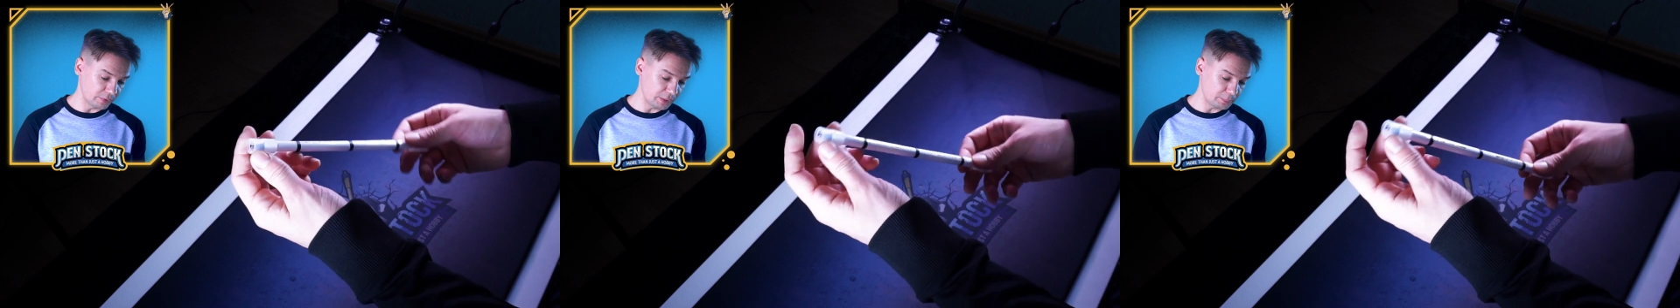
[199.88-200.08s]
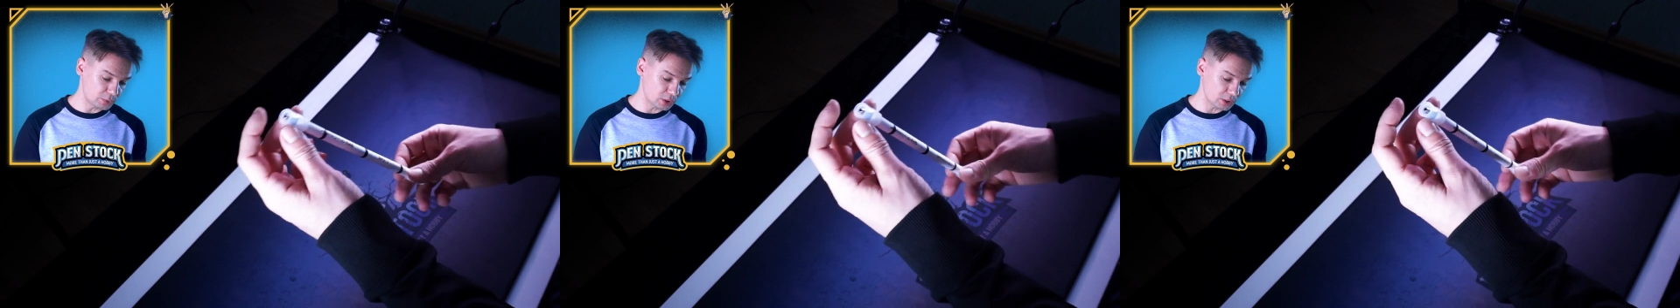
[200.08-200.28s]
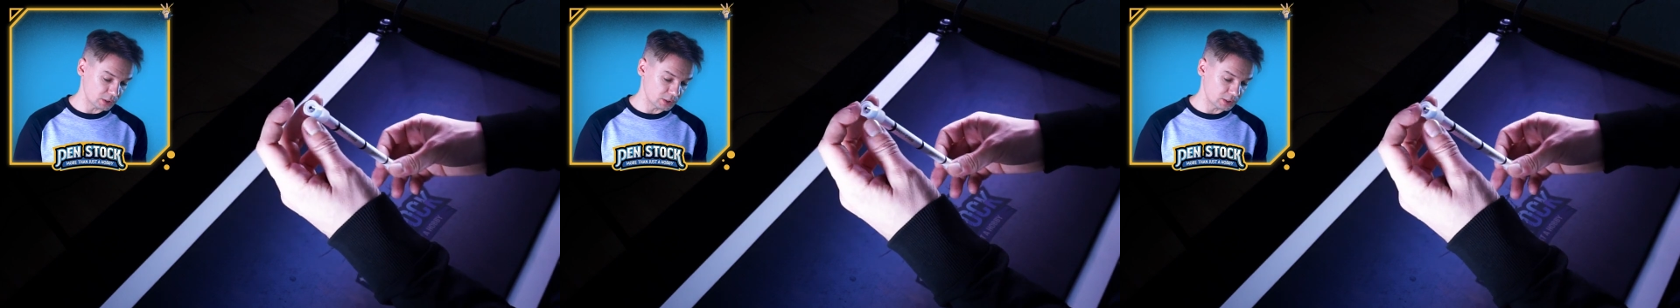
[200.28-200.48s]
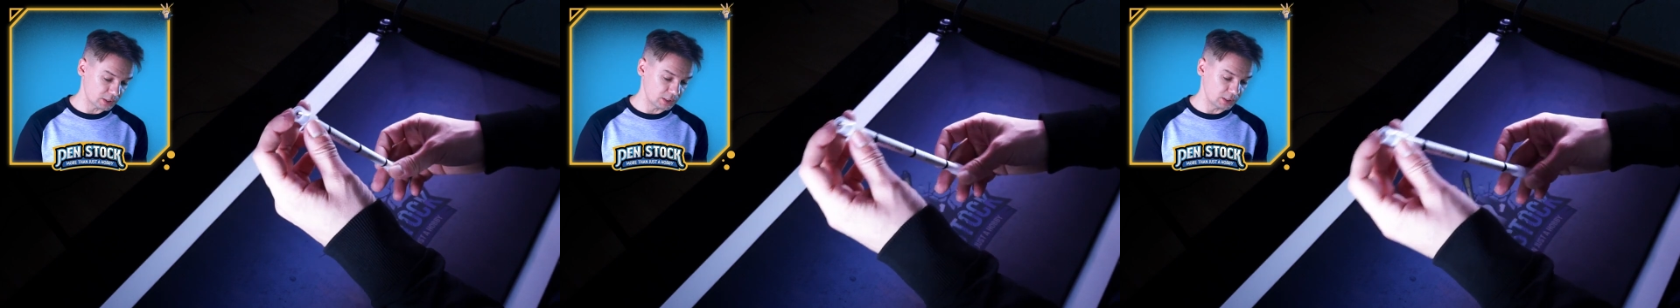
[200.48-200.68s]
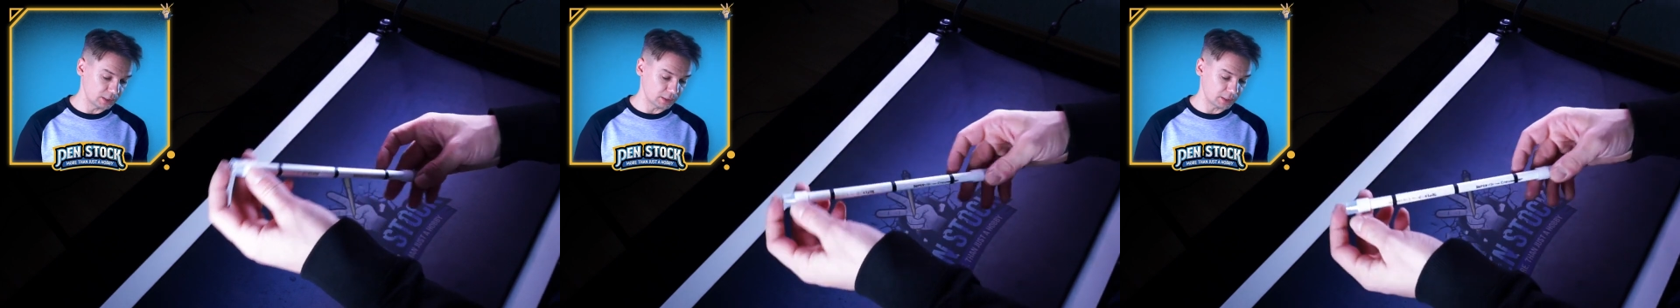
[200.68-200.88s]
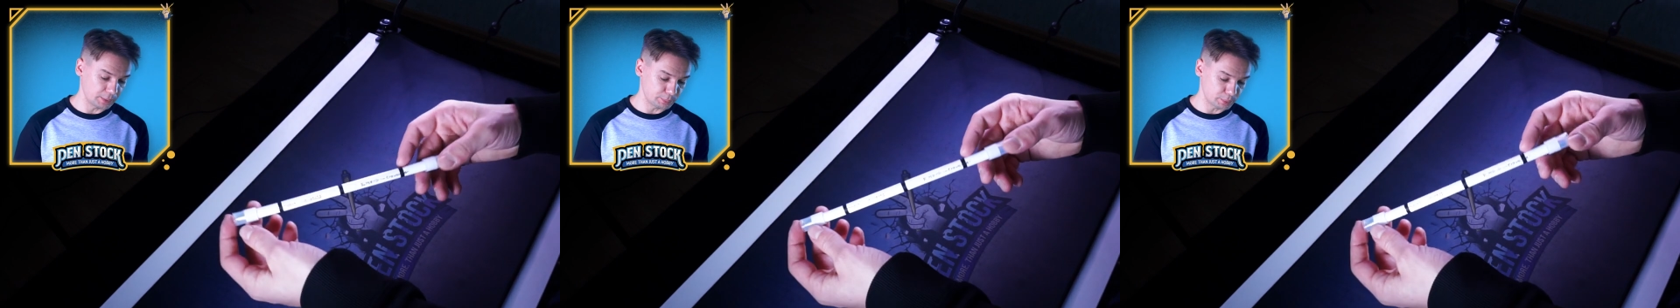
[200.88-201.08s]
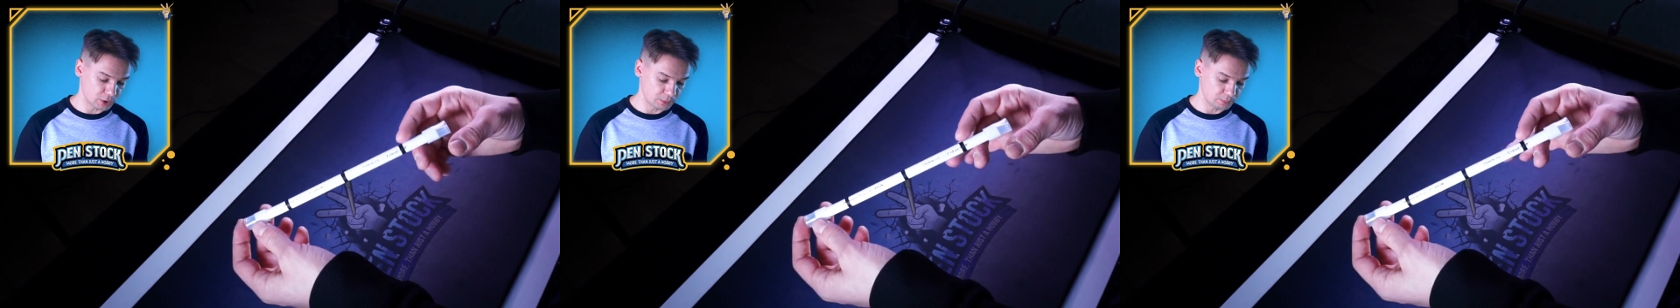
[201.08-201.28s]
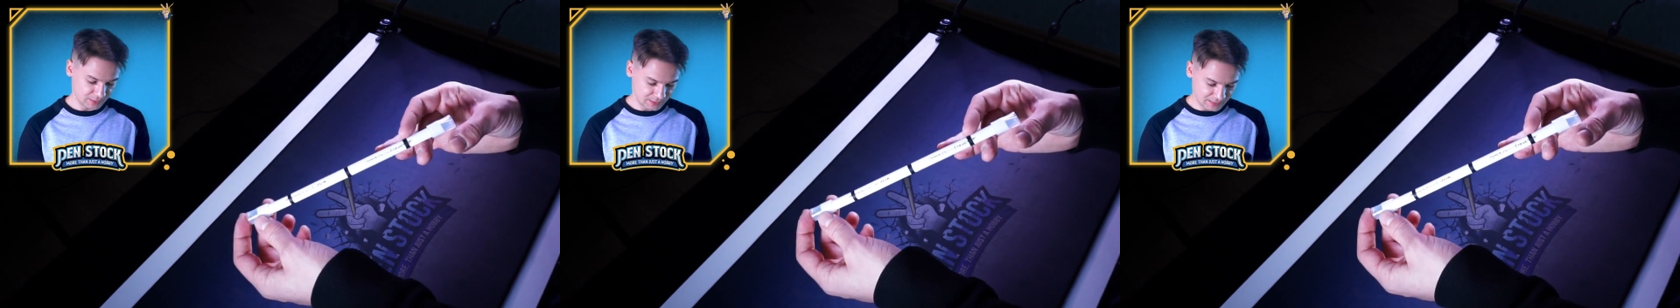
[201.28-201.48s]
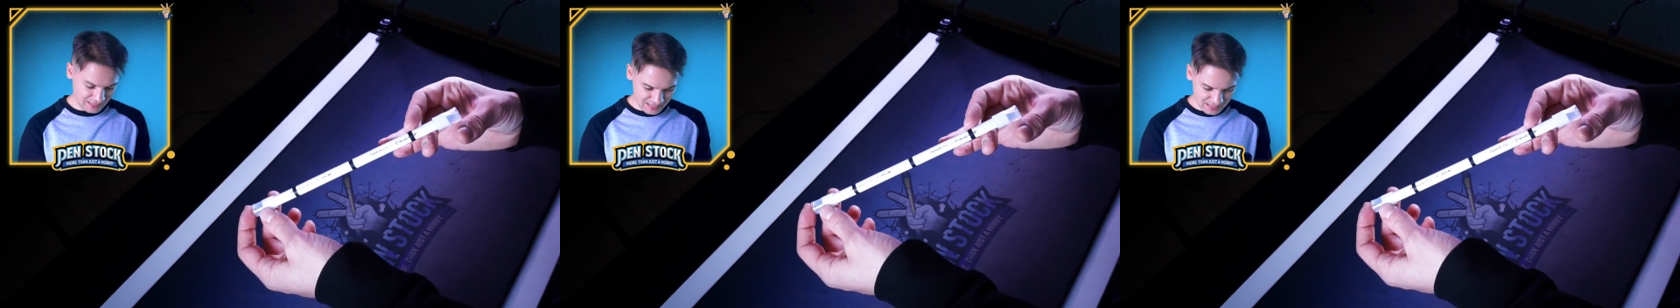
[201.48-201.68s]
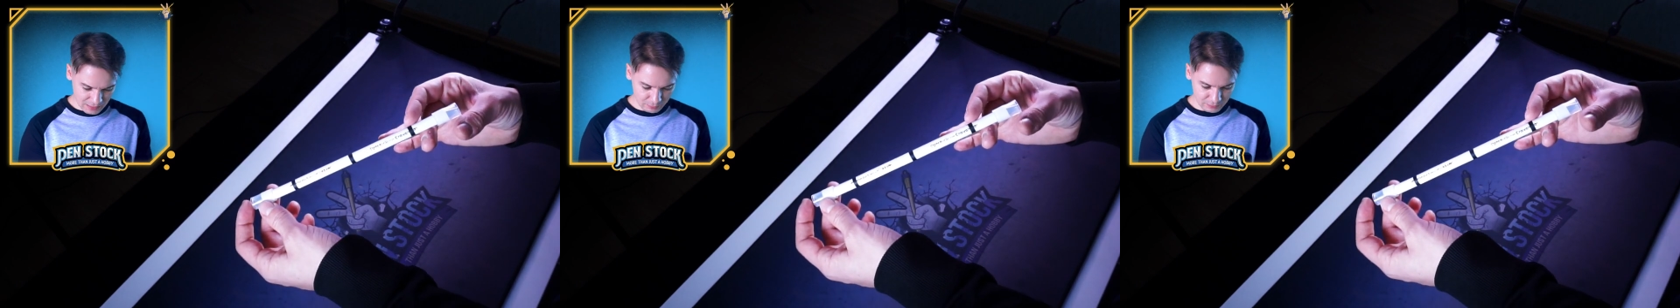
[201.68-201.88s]
grips and signet tips.
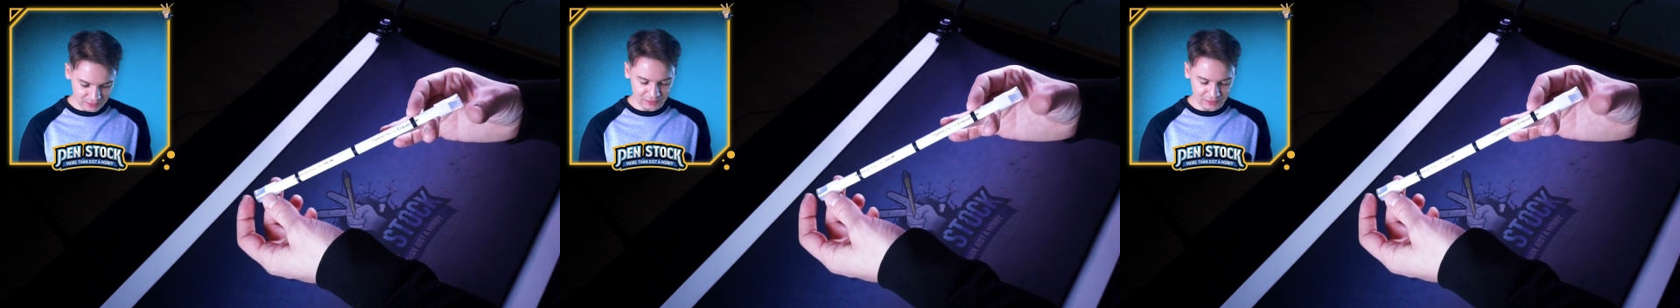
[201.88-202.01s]
Damn,